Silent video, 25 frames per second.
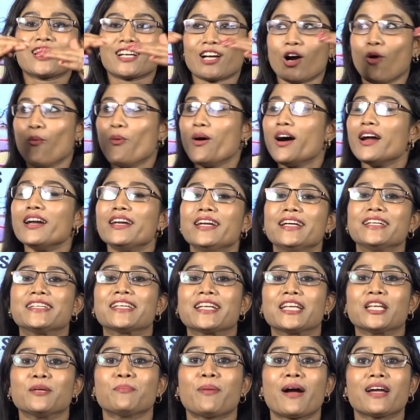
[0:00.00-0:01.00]
covered
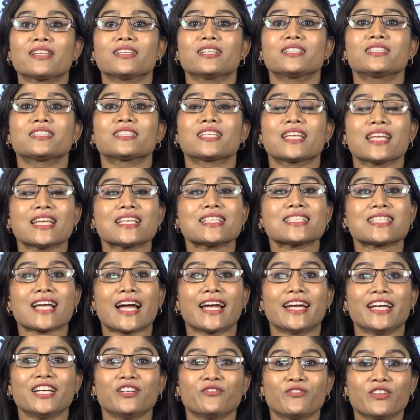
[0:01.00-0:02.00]
literally by the three
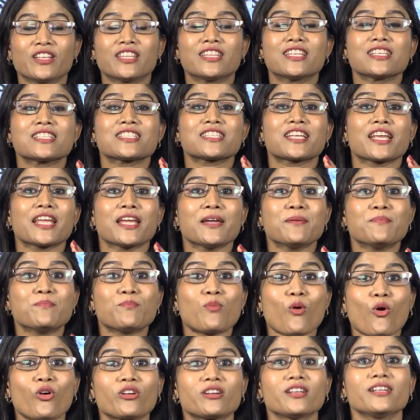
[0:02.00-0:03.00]
side with these three
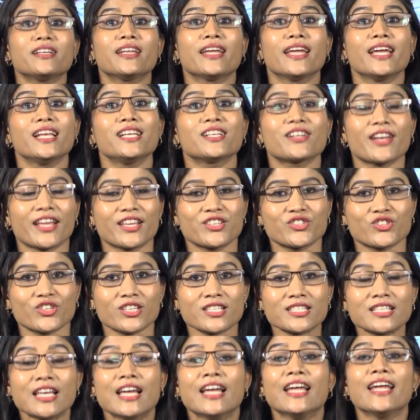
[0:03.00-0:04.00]
important hill
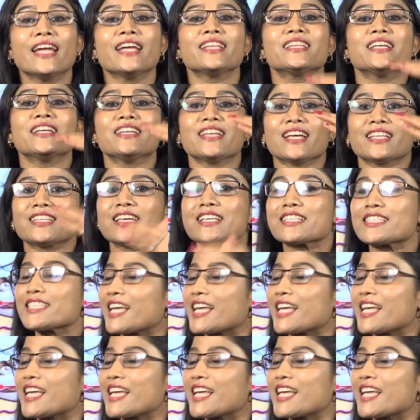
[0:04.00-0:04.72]
ranges. In the other